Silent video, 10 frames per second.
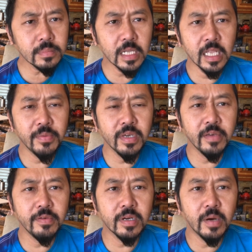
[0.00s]
Let me give
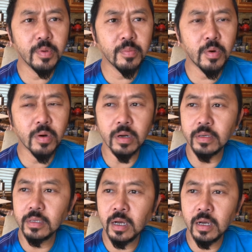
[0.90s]
you a couple more.
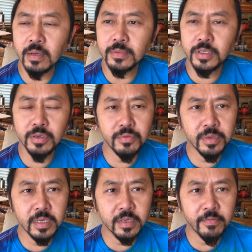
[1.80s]
2
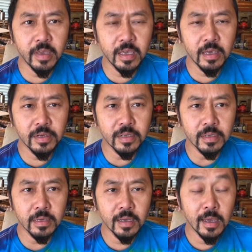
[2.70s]
weeks of vacation.
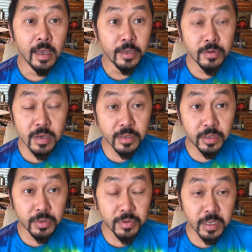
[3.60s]
You get
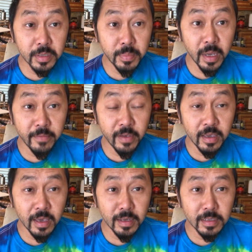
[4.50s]
2 weeks of paid
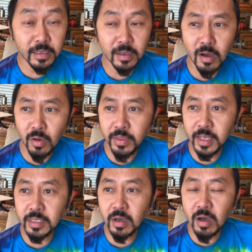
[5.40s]
vacation. Oh,
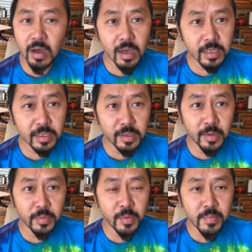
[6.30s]
that's
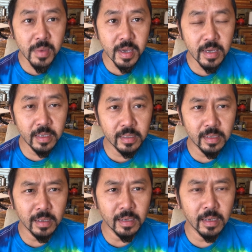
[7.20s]
awesome,
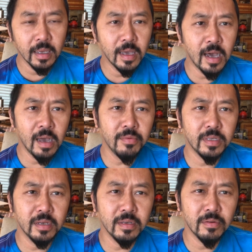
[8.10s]
amazing. I would
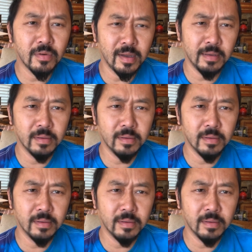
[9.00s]
tell you why.